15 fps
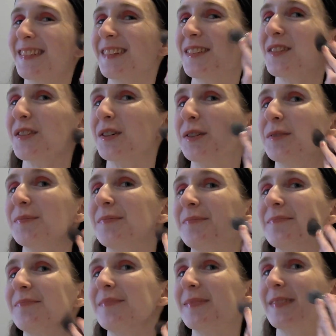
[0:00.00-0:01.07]
So
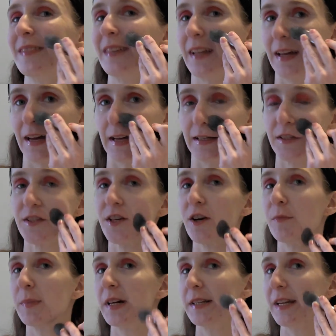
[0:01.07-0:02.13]
I
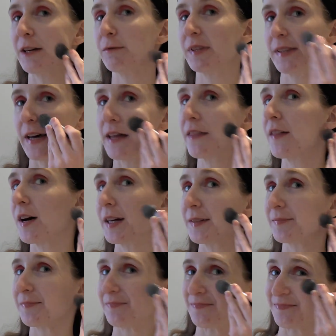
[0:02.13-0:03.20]
start my day with that
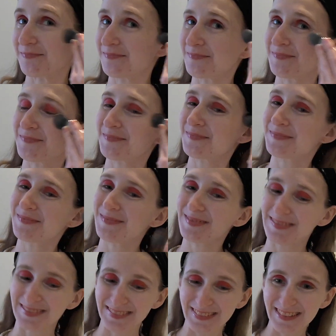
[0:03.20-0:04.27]
thought.
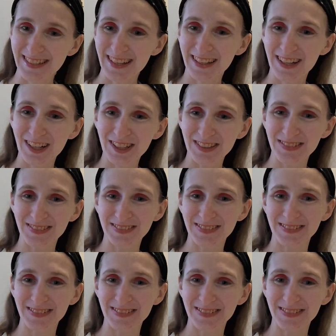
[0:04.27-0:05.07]
Take care.